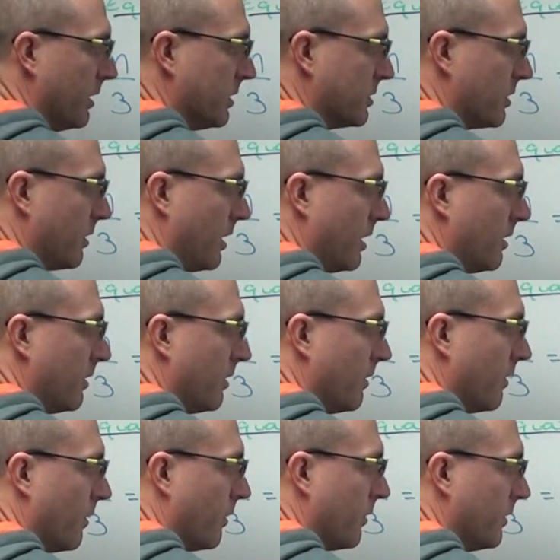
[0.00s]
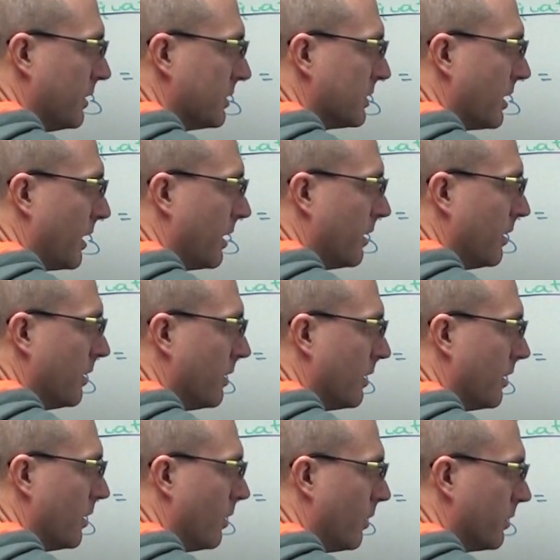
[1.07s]
So then, on this side,
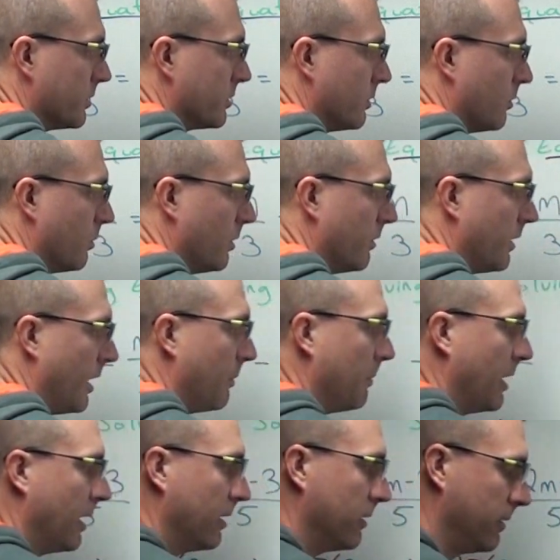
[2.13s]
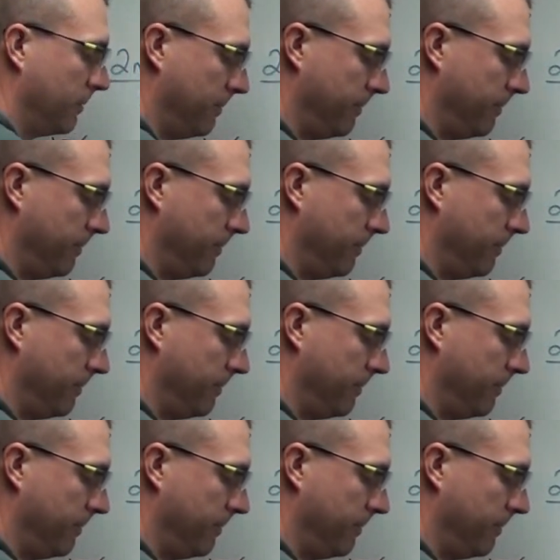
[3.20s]
it also will not matter.